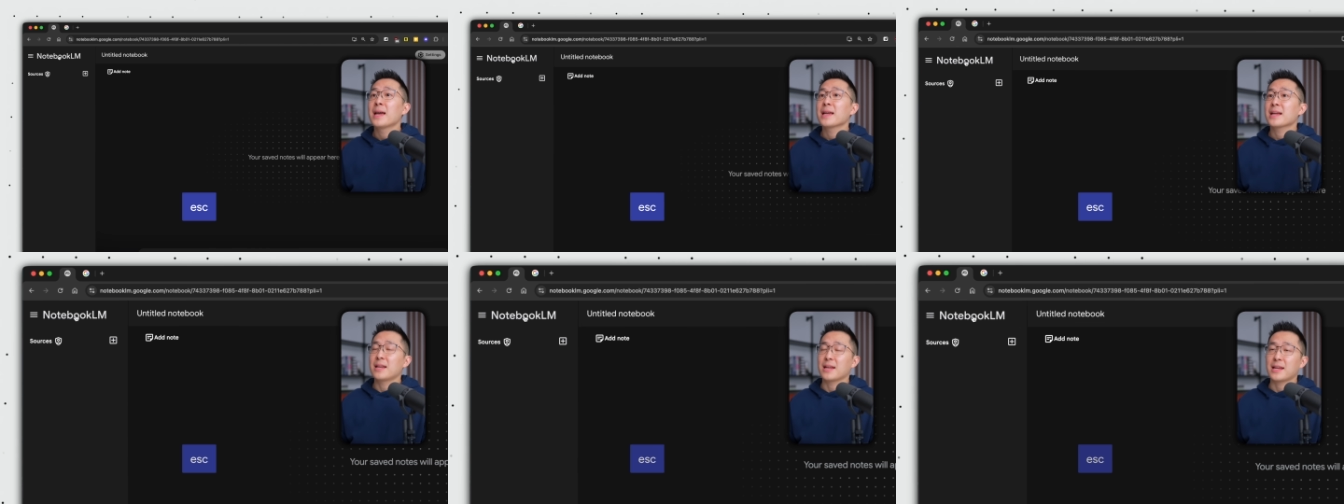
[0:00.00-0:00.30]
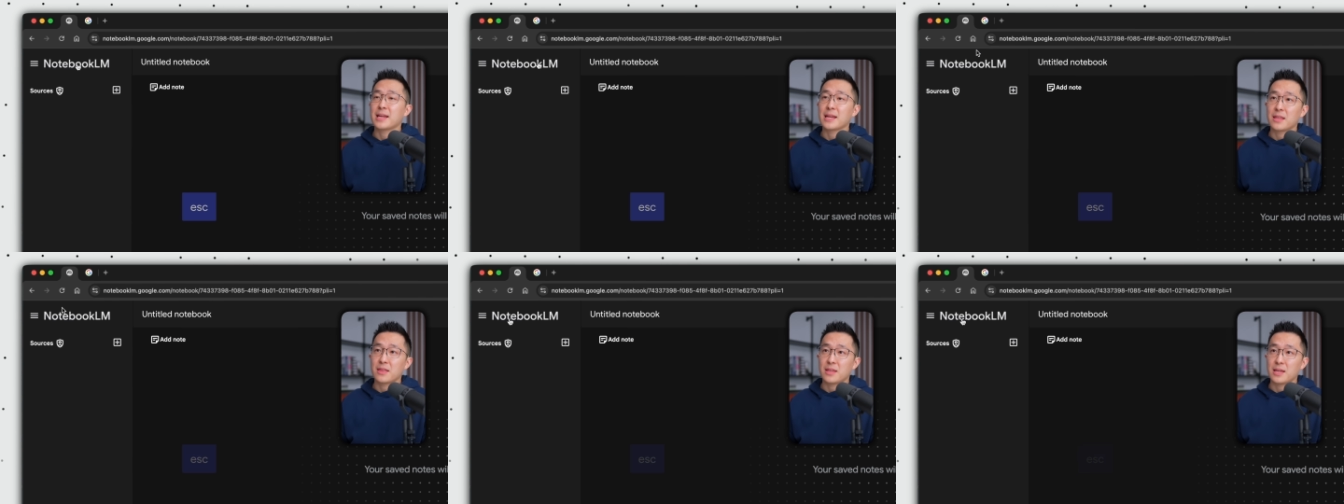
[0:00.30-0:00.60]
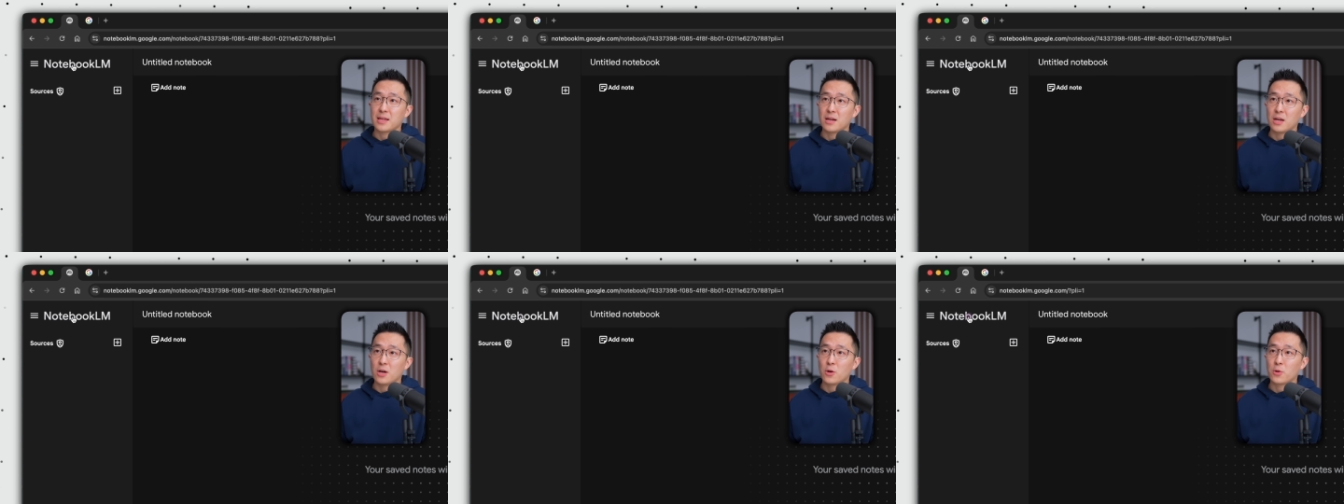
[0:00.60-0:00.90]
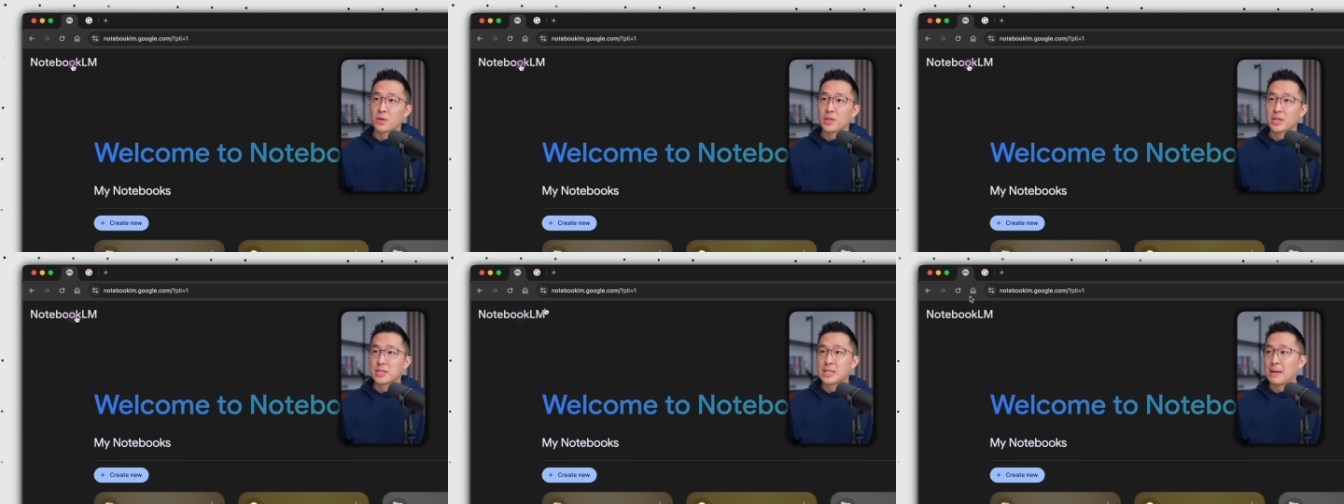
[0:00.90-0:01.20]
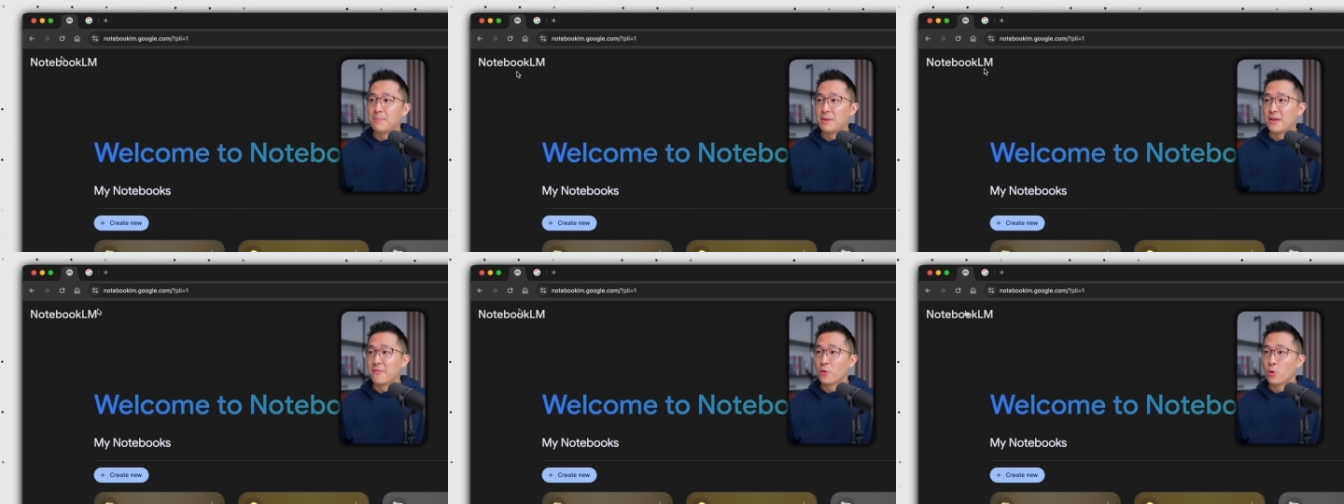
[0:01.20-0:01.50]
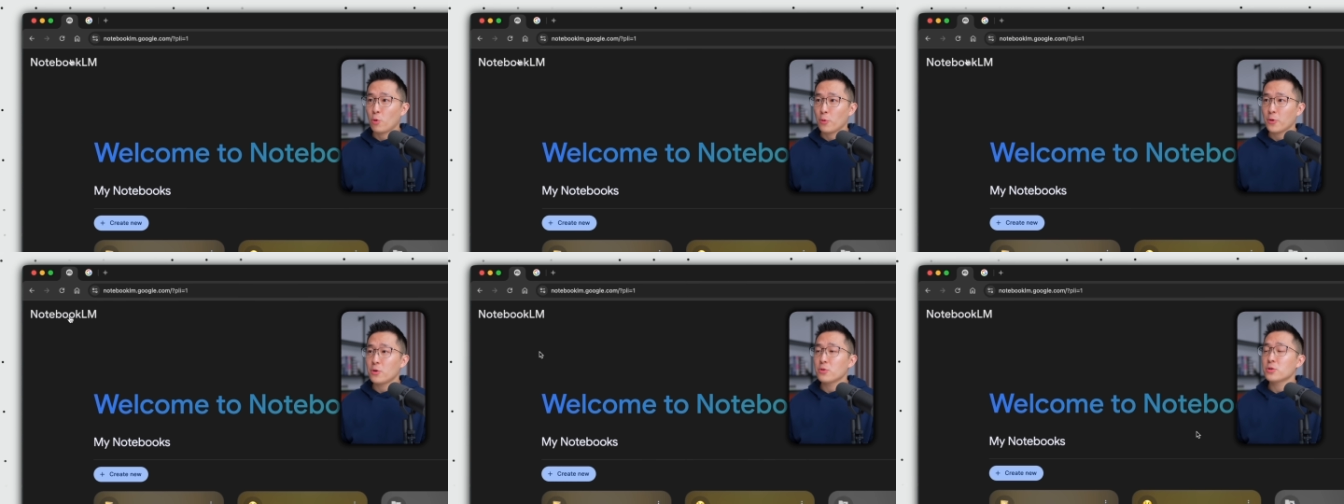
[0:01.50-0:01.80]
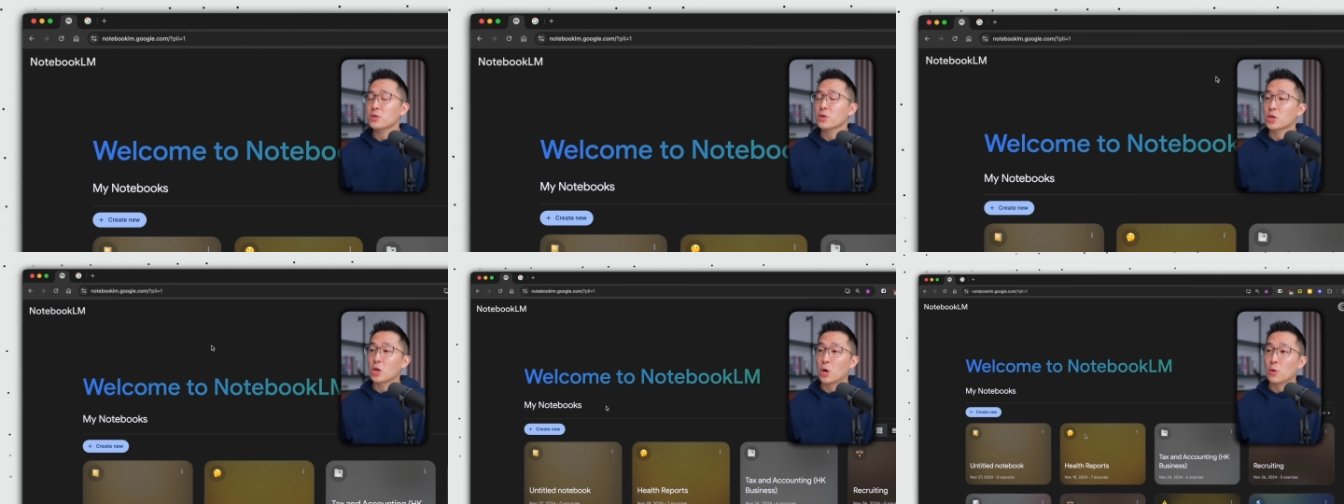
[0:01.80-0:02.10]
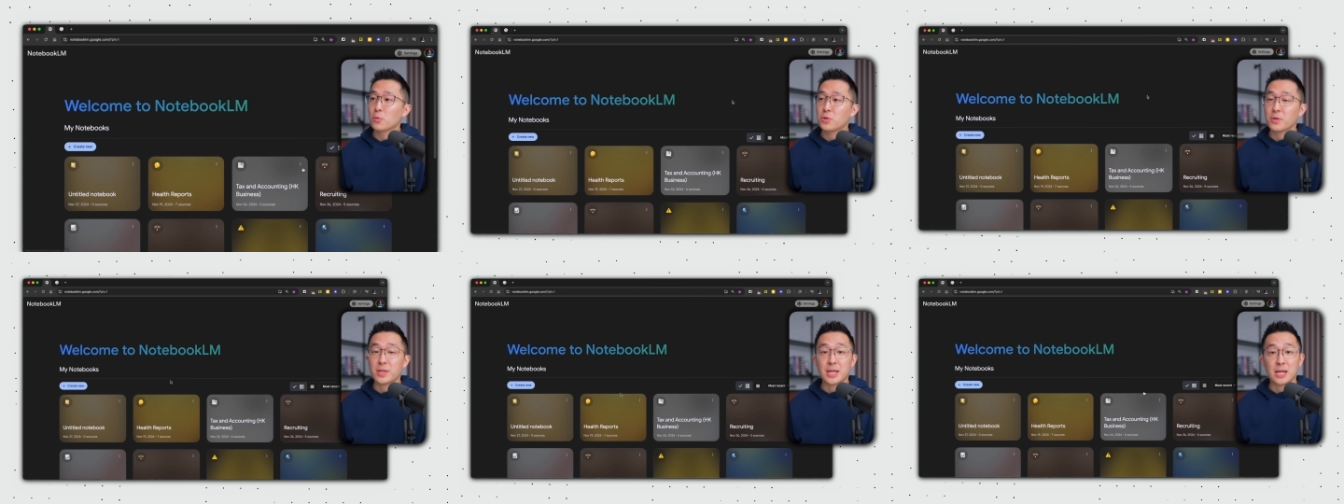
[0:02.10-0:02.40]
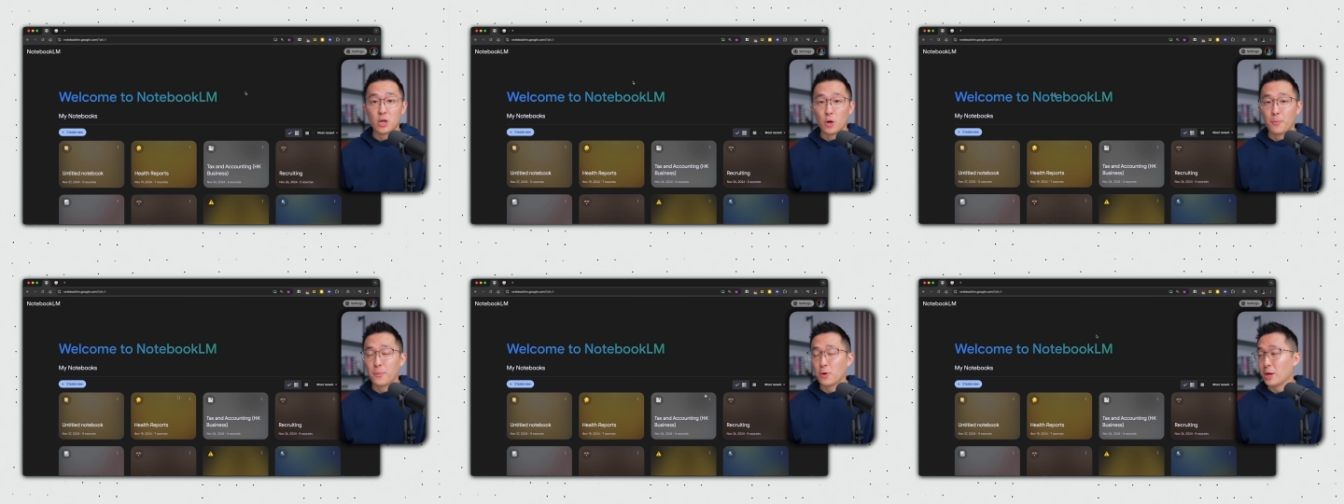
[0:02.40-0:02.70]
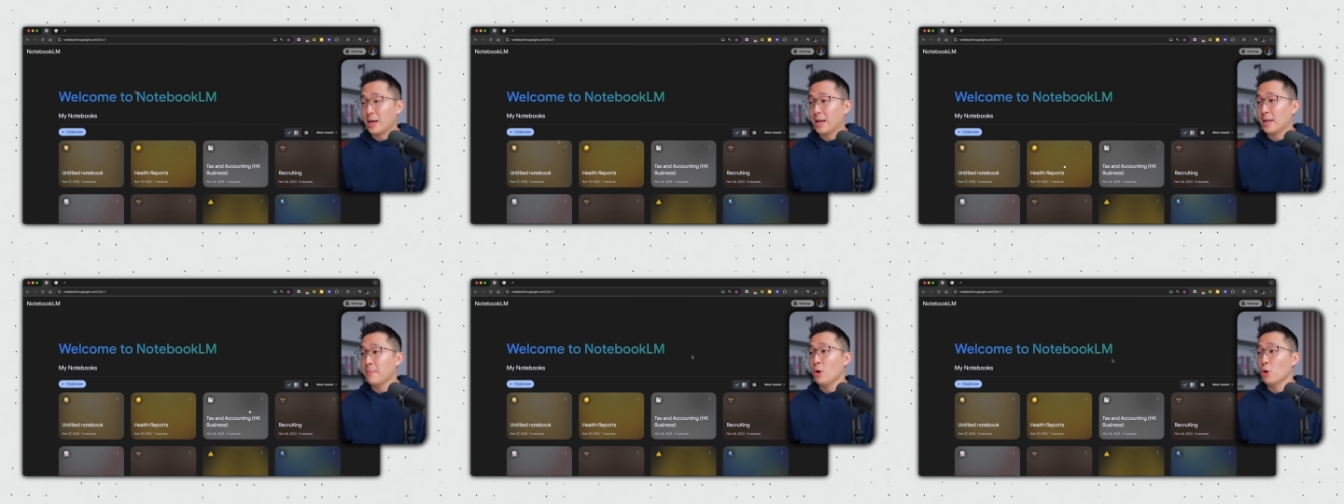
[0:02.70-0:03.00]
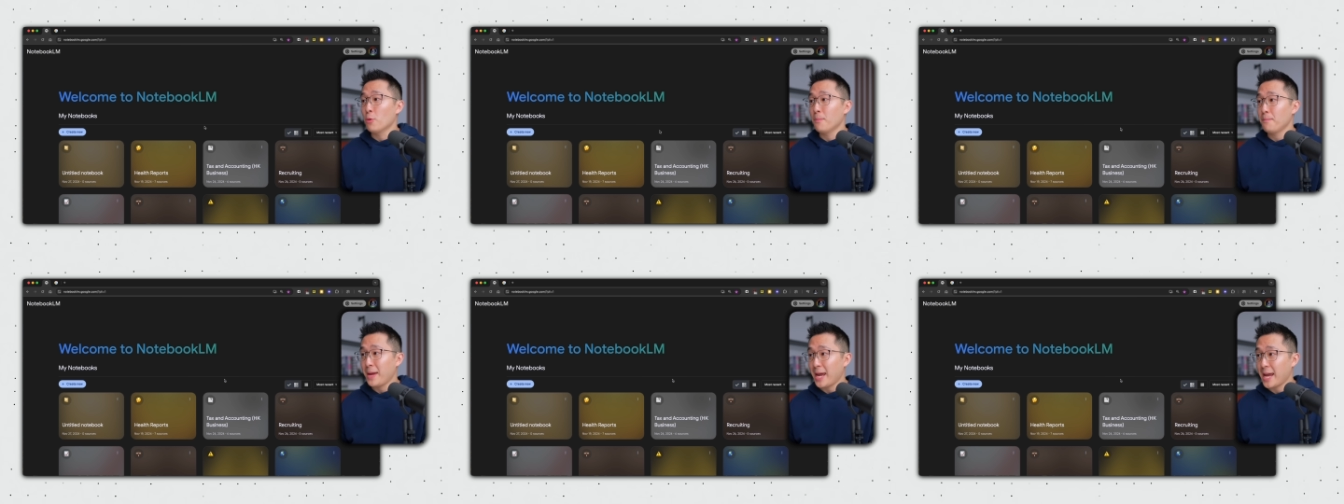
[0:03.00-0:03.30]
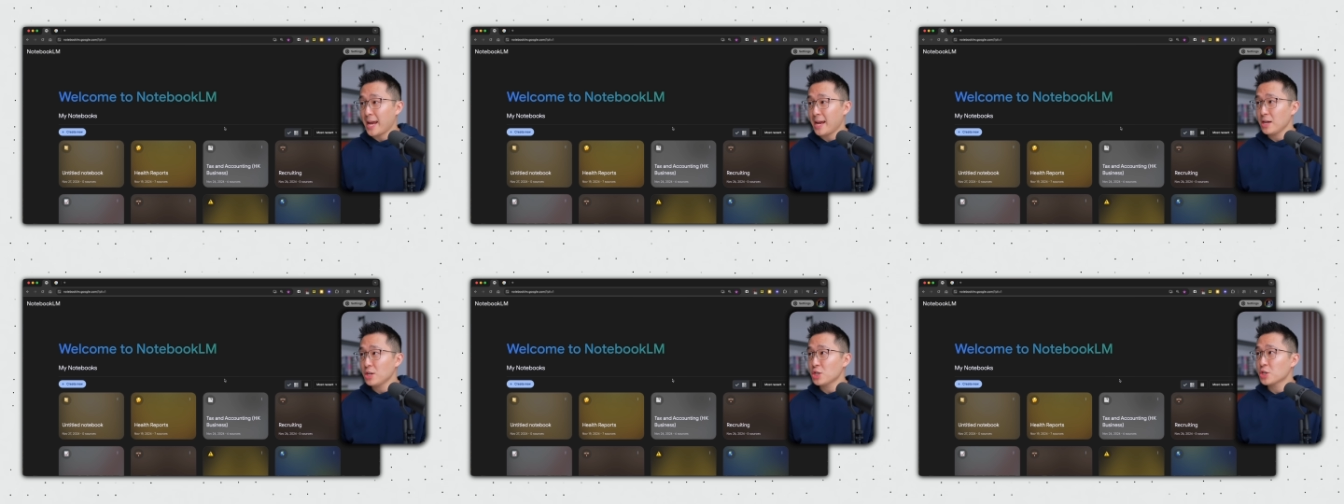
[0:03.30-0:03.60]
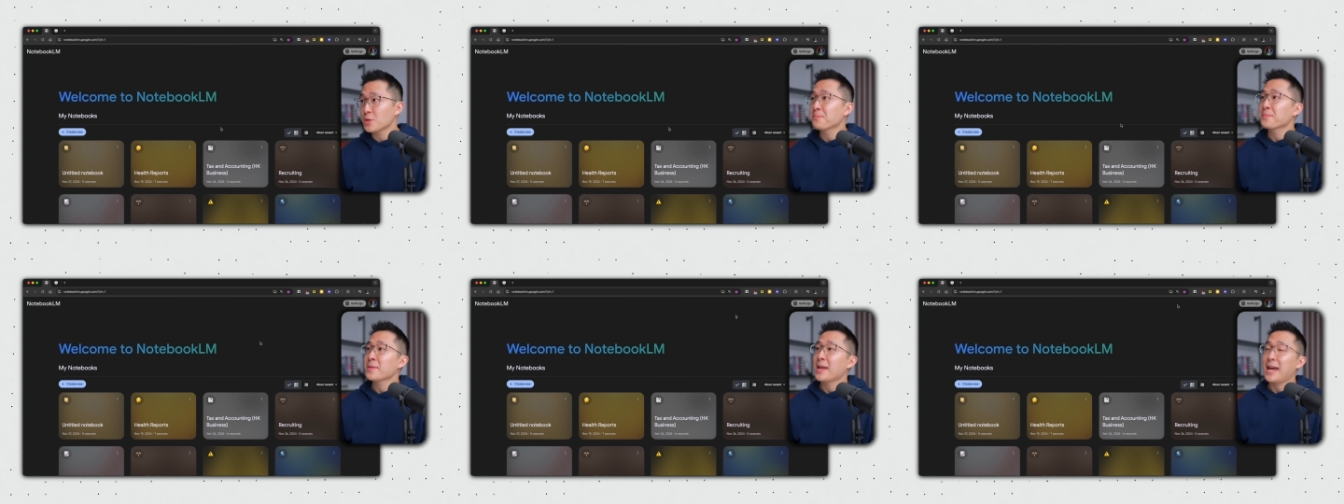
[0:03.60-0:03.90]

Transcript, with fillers: clicking the logo in the top left corner to go to the Notebook LM homepage.